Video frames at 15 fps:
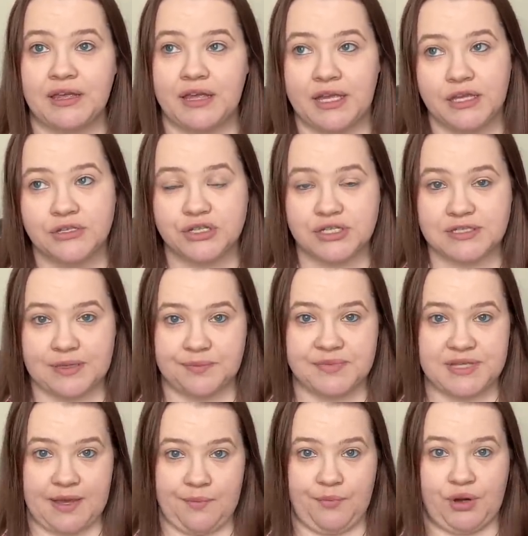each
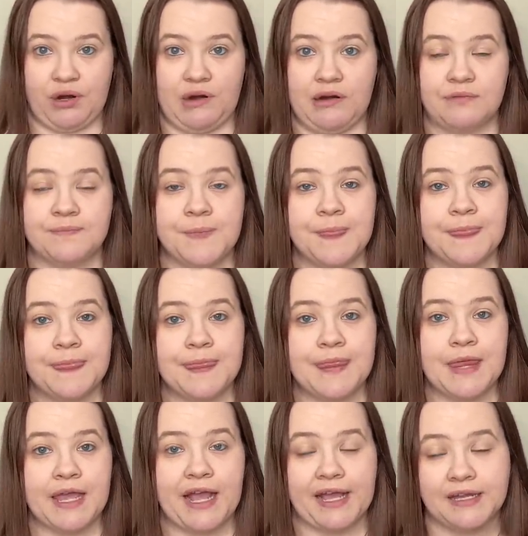September
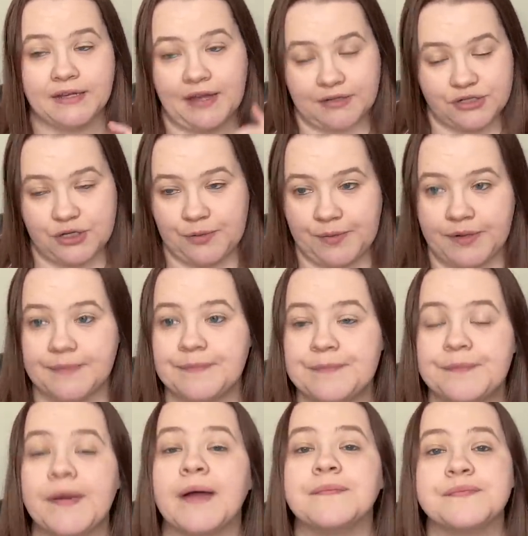and October,
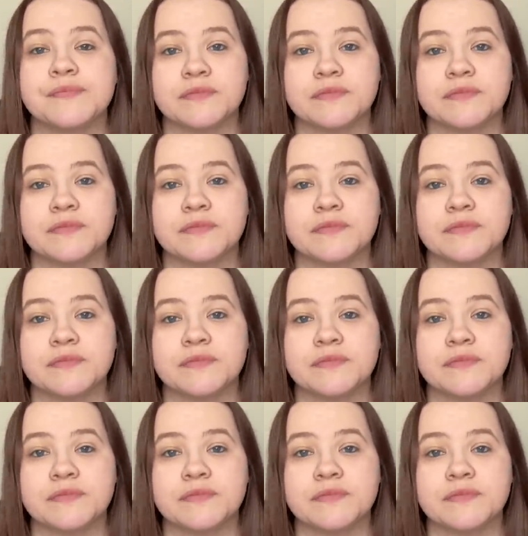but